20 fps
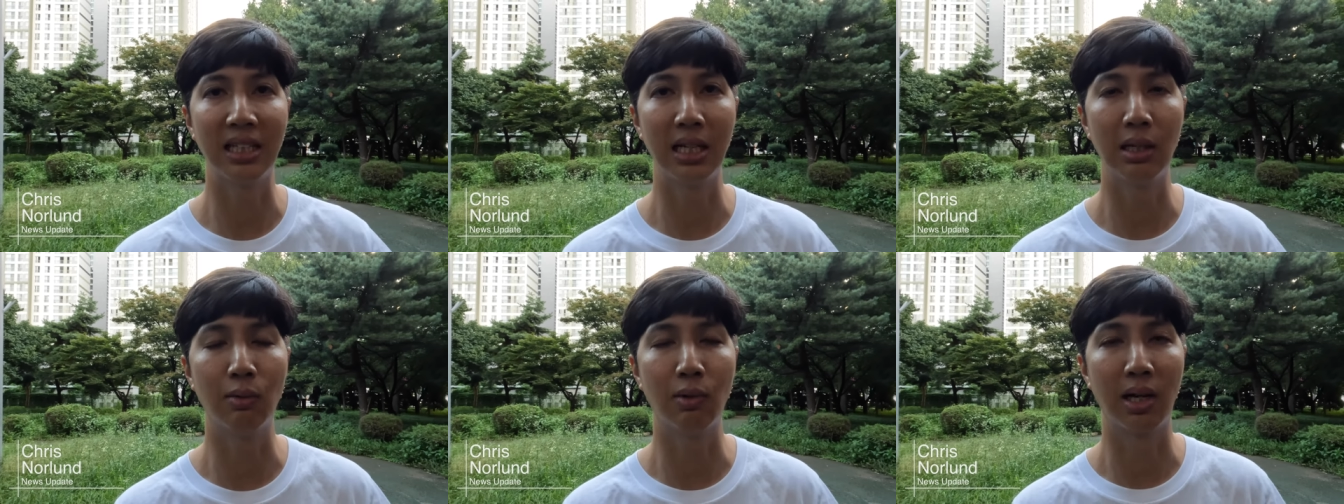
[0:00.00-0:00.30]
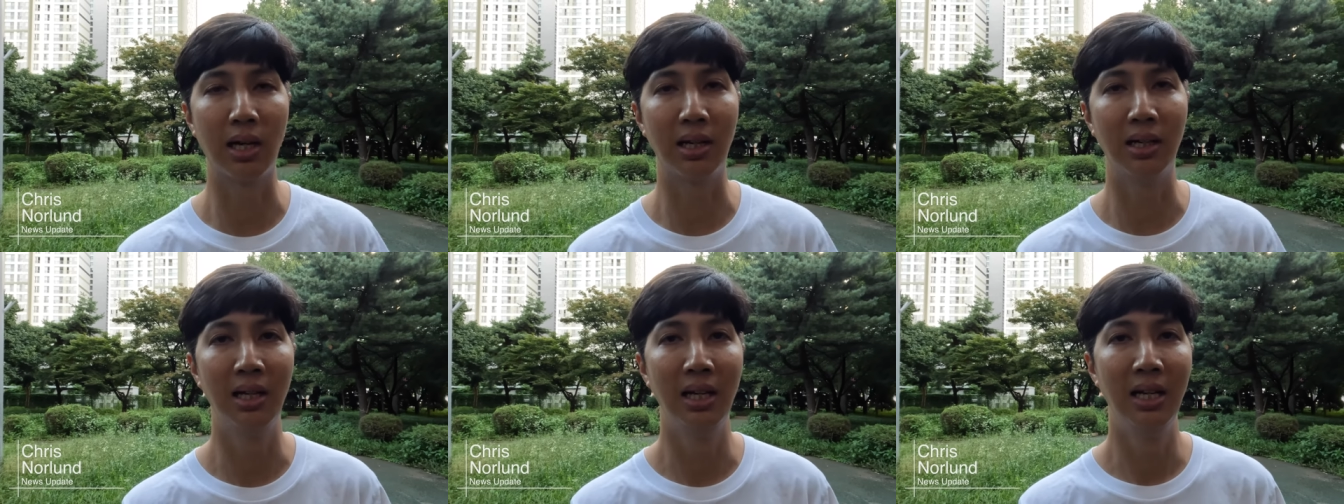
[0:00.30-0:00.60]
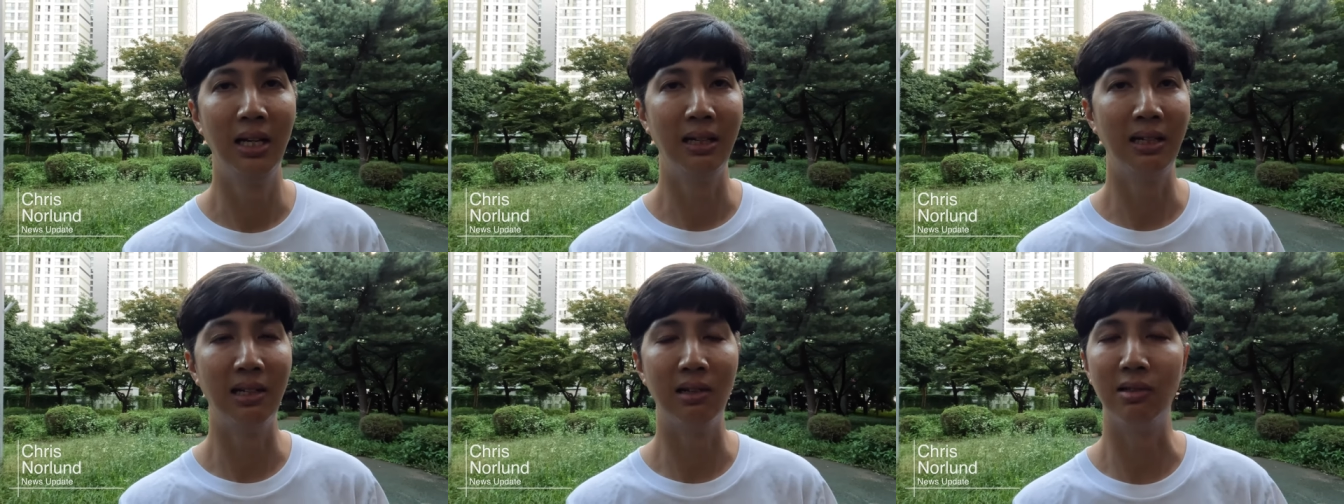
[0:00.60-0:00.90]
thing where
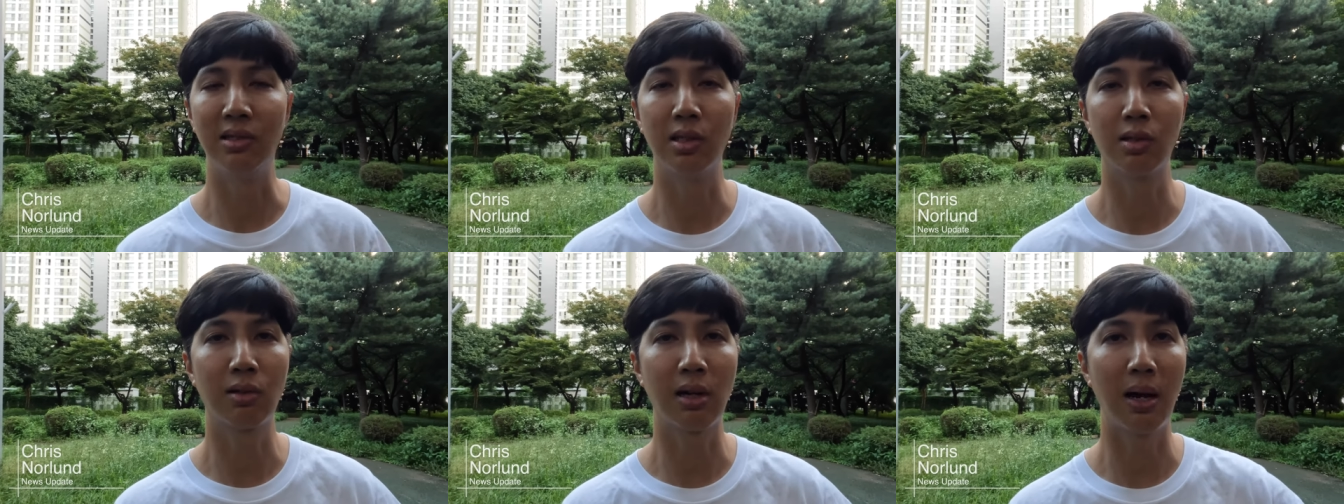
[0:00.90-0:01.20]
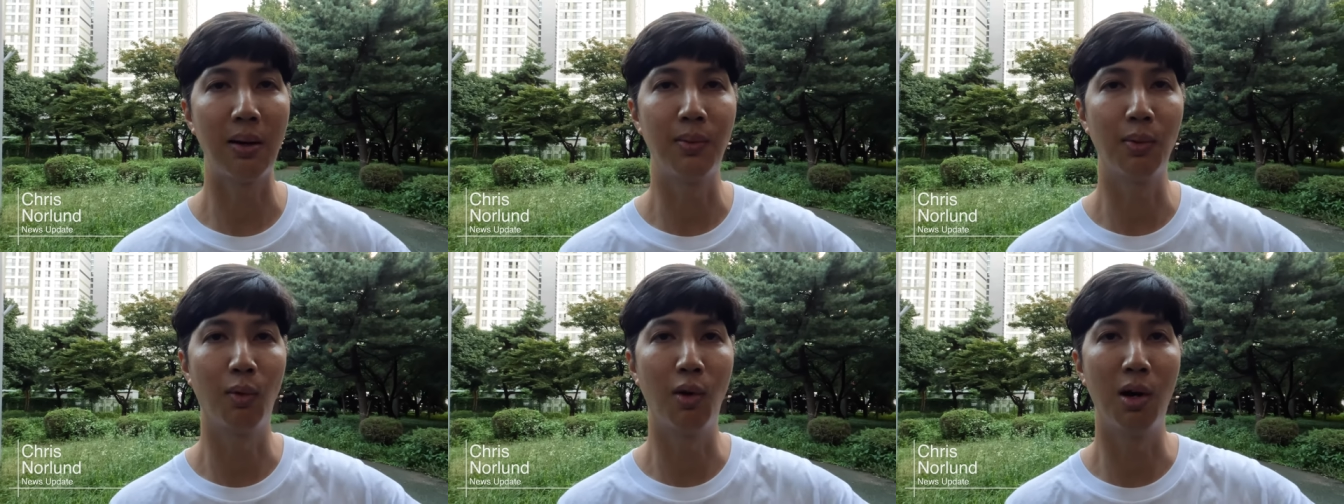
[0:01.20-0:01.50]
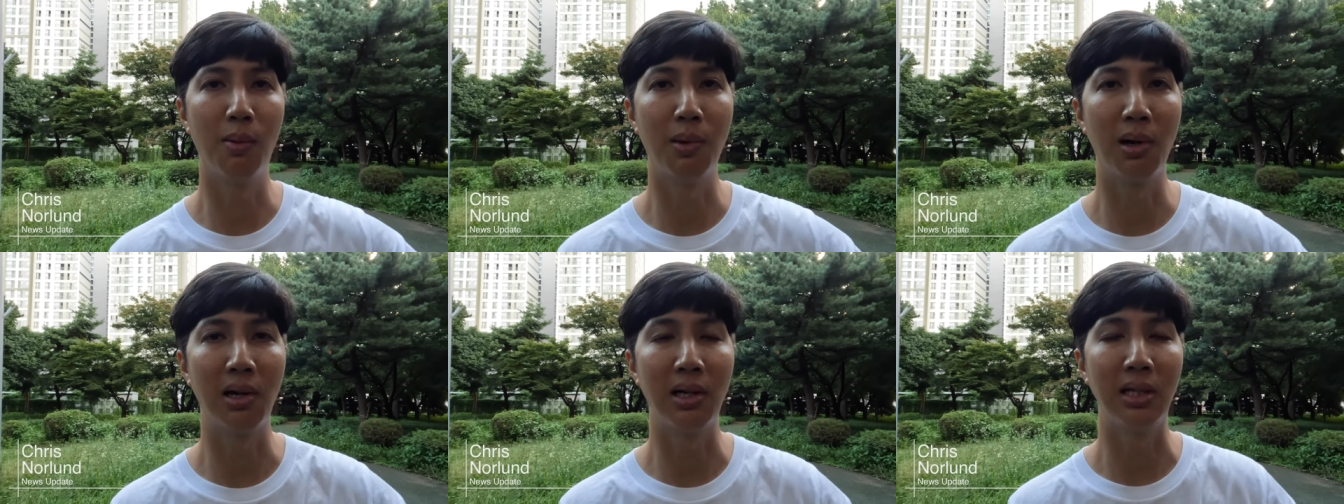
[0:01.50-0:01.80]
you know you subscribe to
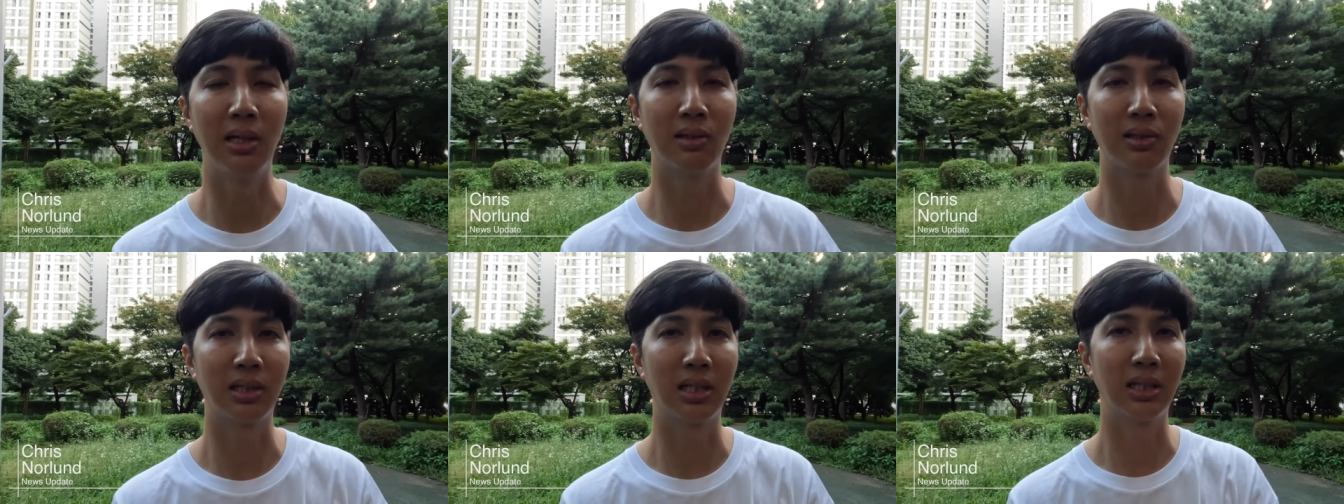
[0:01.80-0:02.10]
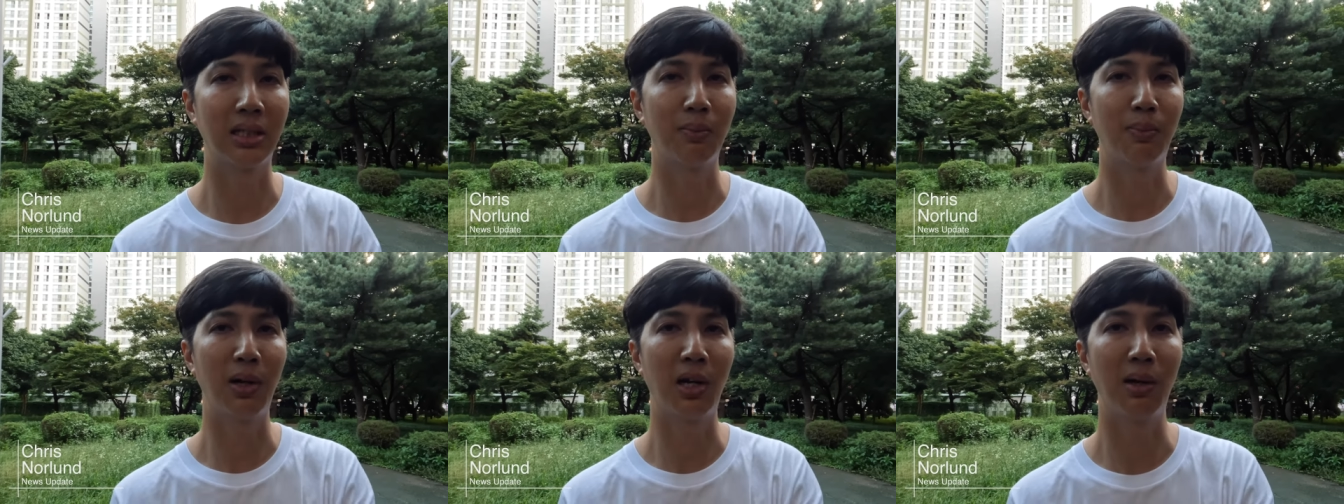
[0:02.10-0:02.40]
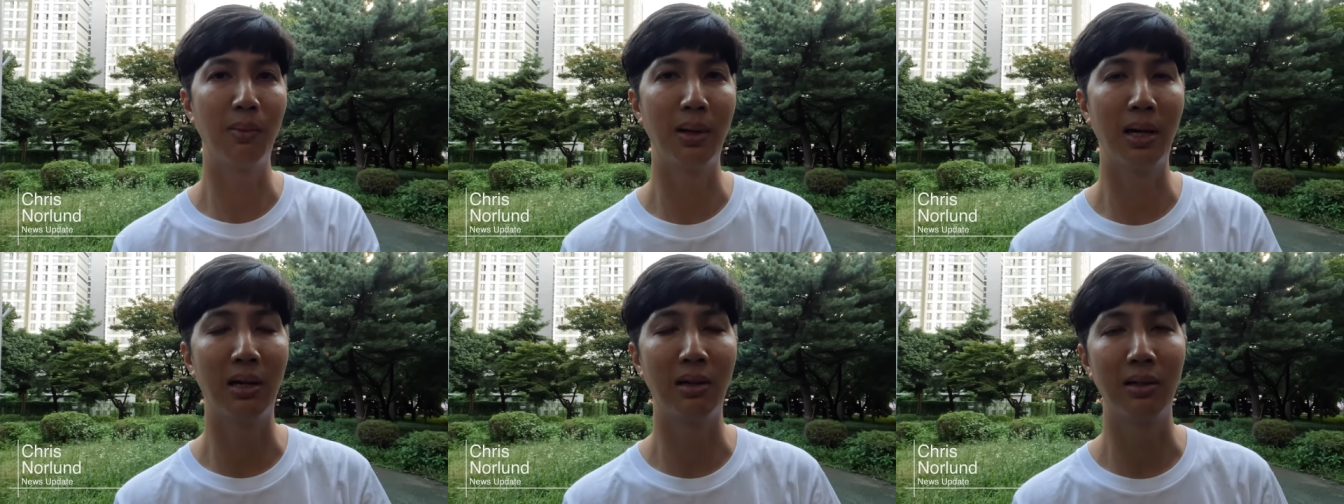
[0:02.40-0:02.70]
Walmart, you also get the
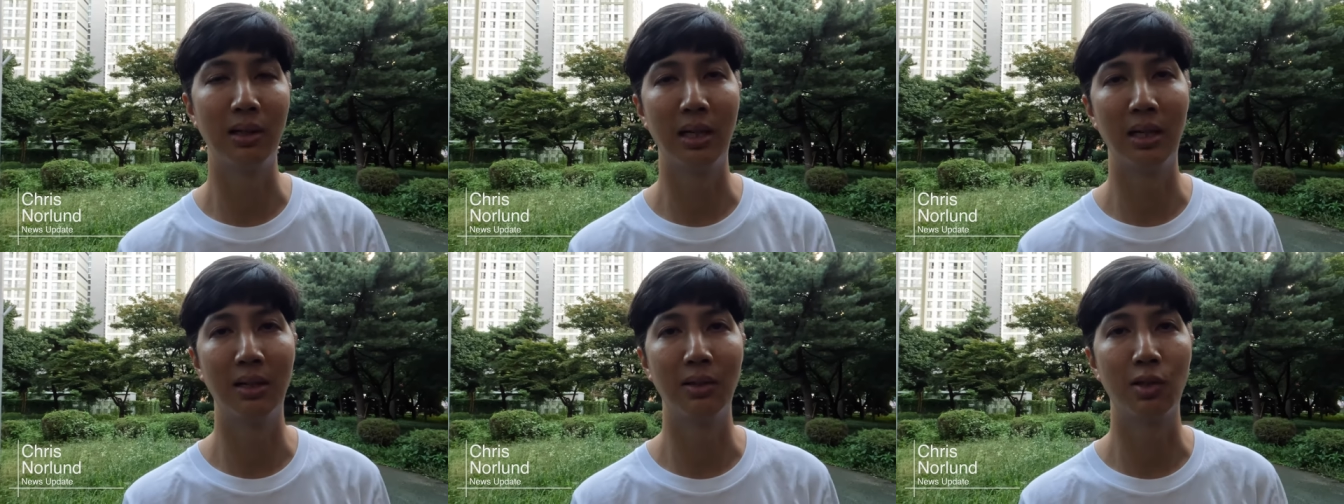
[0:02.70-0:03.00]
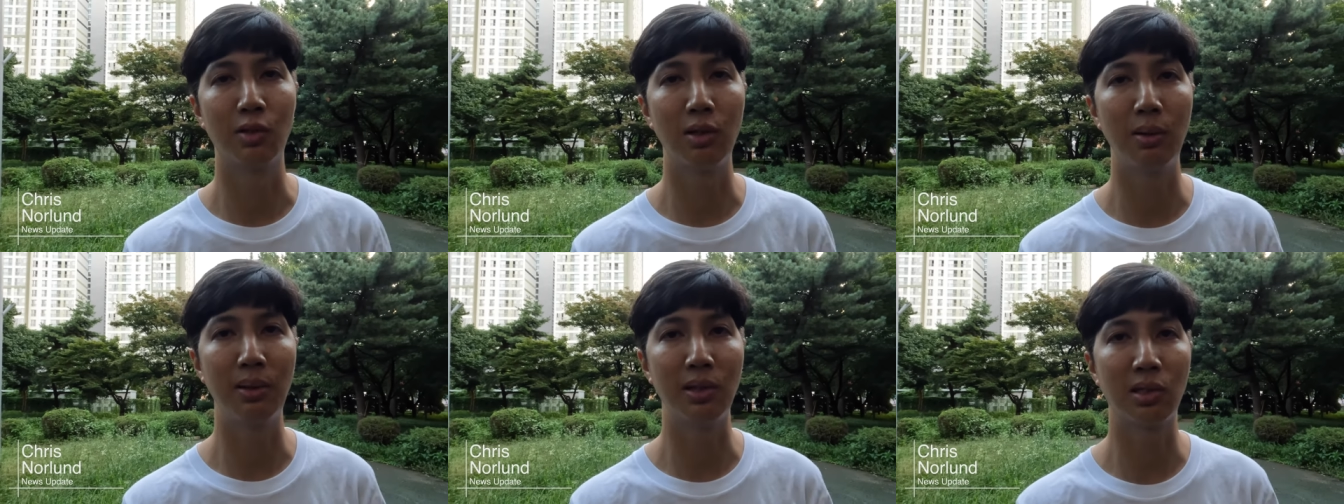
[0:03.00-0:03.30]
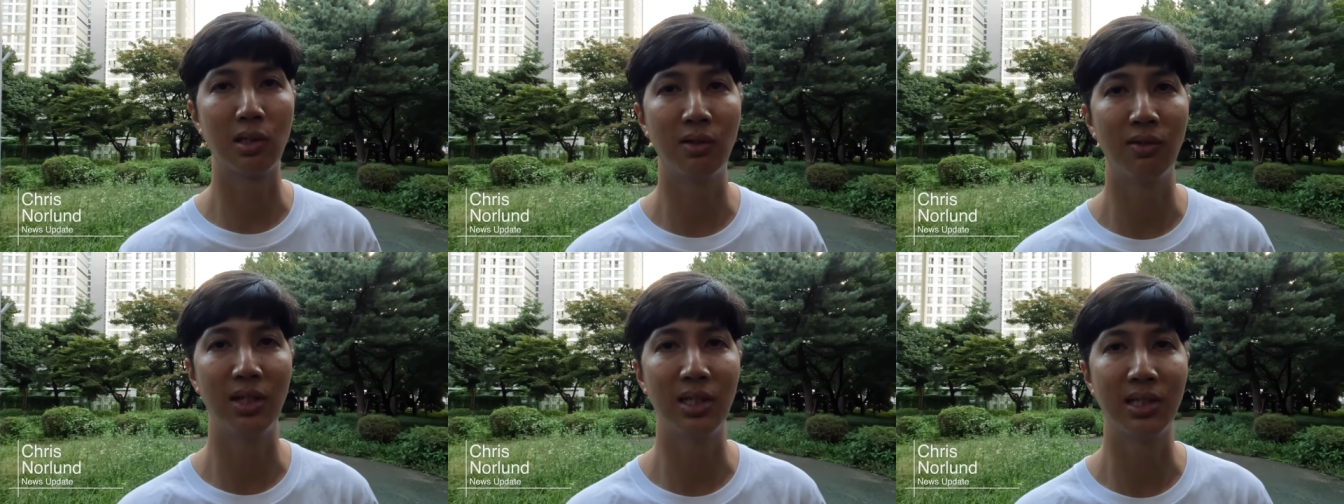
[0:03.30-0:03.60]
Paramount uh, streaming
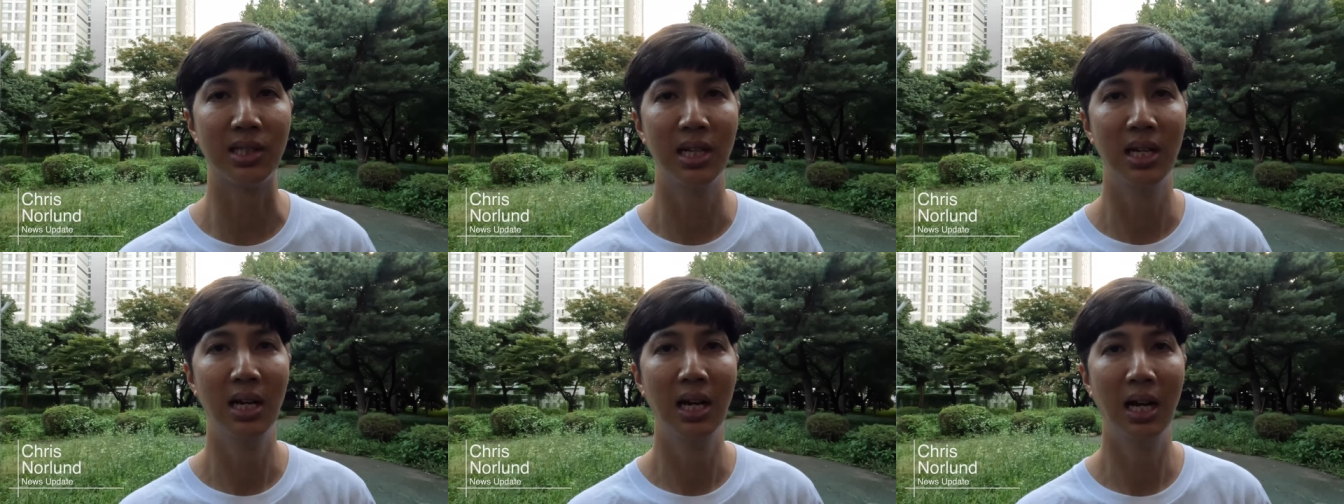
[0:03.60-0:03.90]
service,